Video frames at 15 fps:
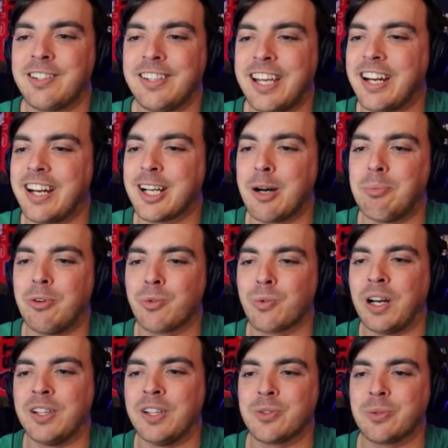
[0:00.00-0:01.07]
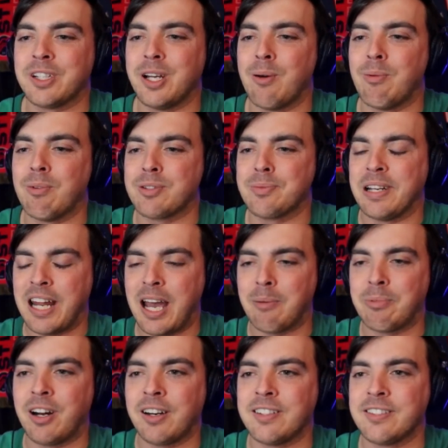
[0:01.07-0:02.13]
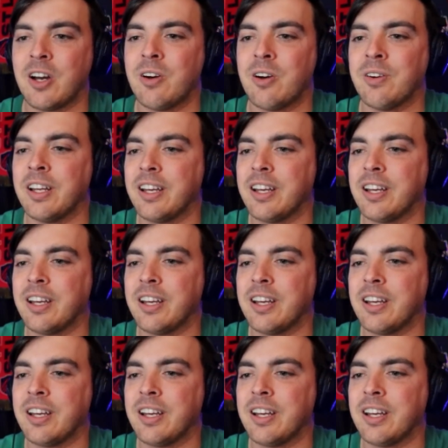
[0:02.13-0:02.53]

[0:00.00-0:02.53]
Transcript: he had a couple of runs where he almost made it happen on his own,